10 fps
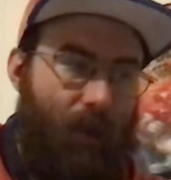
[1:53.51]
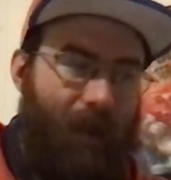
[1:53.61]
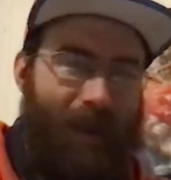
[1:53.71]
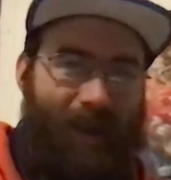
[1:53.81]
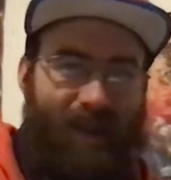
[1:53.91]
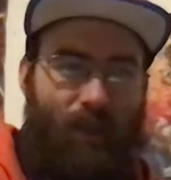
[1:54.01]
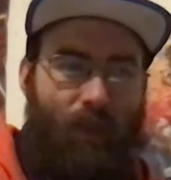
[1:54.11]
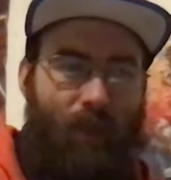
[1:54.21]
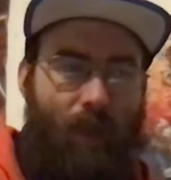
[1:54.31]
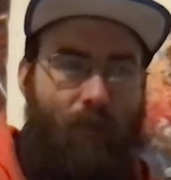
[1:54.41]
and the way
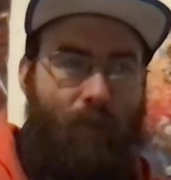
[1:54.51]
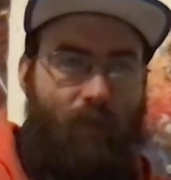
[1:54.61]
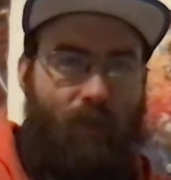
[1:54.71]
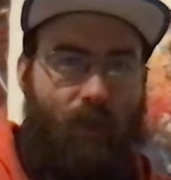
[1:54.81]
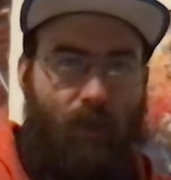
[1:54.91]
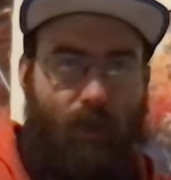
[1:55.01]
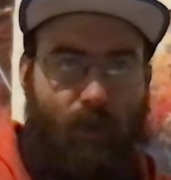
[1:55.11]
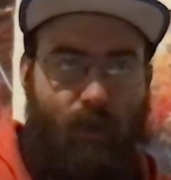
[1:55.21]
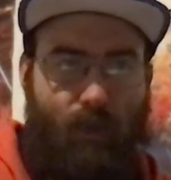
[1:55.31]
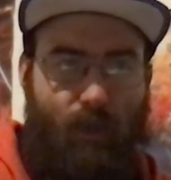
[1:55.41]
they capture
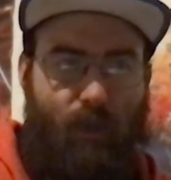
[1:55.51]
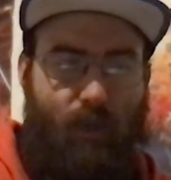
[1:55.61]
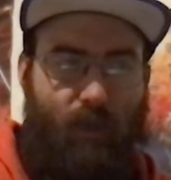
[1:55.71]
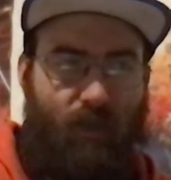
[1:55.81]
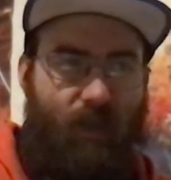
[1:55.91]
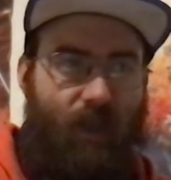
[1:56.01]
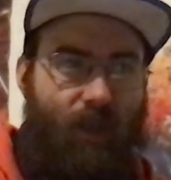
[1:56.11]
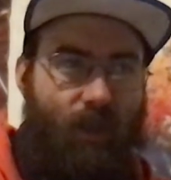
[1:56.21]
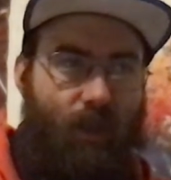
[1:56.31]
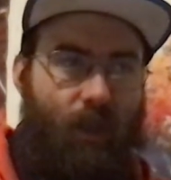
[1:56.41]
personalities is
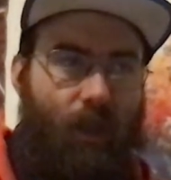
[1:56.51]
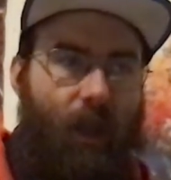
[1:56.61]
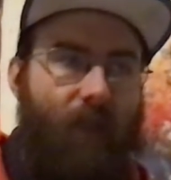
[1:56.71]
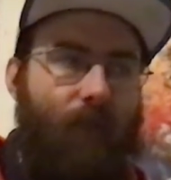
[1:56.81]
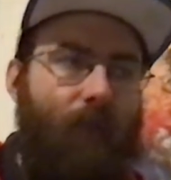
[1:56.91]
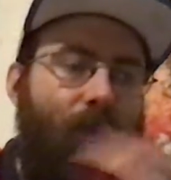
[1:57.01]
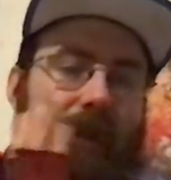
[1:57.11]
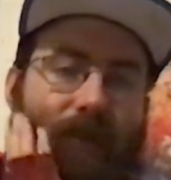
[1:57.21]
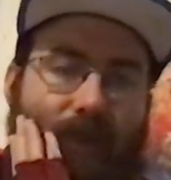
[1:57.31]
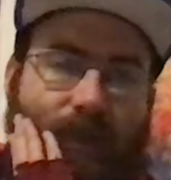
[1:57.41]
fantastic. I
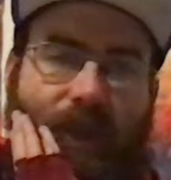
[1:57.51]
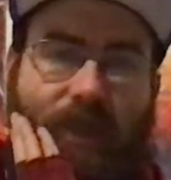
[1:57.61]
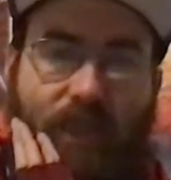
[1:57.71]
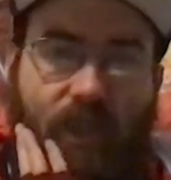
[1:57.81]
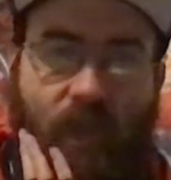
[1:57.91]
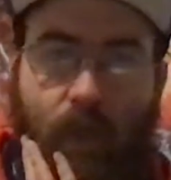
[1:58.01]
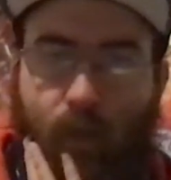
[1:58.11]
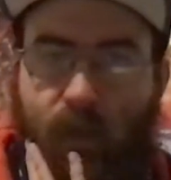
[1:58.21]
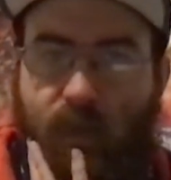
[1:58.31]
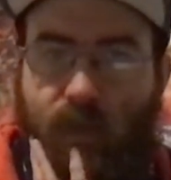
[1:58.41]
did not see
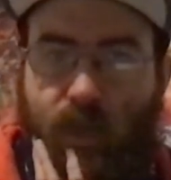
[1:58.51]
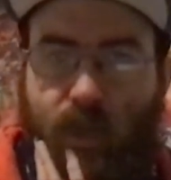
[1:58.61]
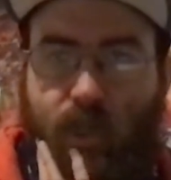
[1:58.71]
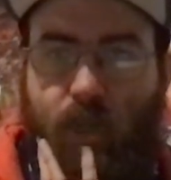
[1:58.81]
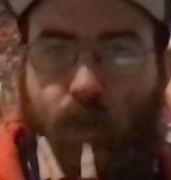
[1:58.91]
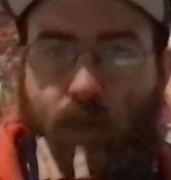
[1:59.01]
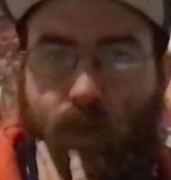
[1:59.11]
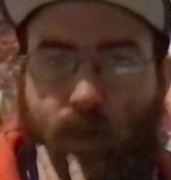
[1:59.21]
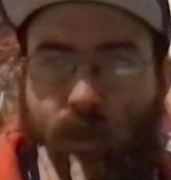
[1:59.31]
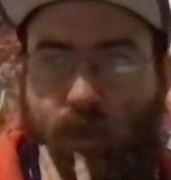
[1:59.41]
when this is getting dubbed in
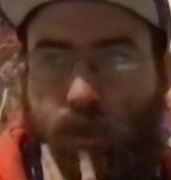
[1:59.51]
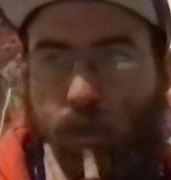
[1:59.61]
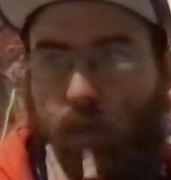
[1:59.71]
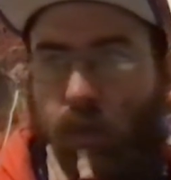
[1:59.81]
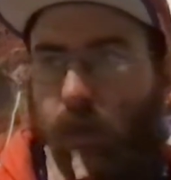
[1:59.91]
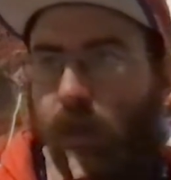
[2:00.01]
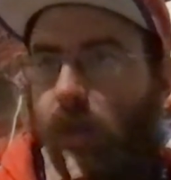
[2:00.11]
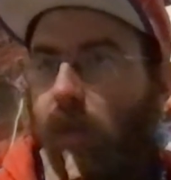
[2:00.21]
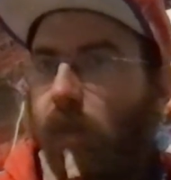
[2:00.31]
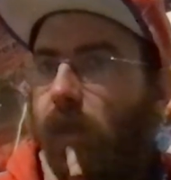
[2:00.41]
English. I mean,
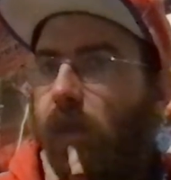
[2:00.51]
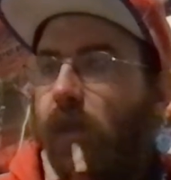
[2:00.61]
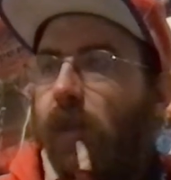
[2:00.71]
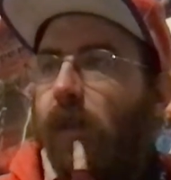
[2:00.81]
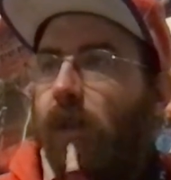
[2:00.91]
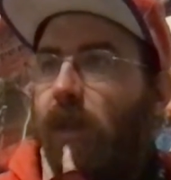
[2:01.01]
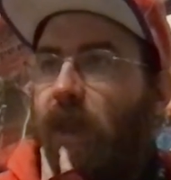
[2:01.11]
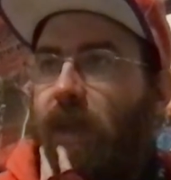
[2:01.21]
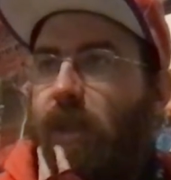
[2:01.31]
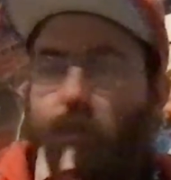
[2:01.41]
I
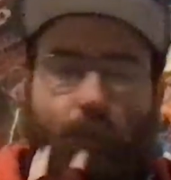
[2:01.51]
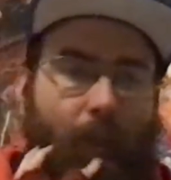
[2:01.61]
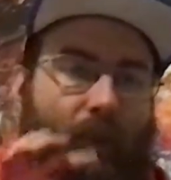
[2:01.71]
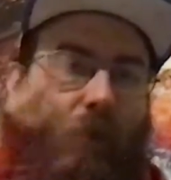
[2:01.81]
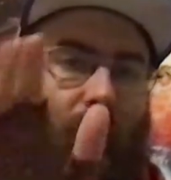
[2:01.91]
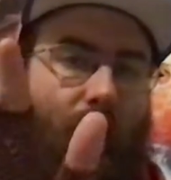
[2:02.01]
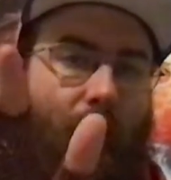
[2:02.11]
guess it might be a little bit of a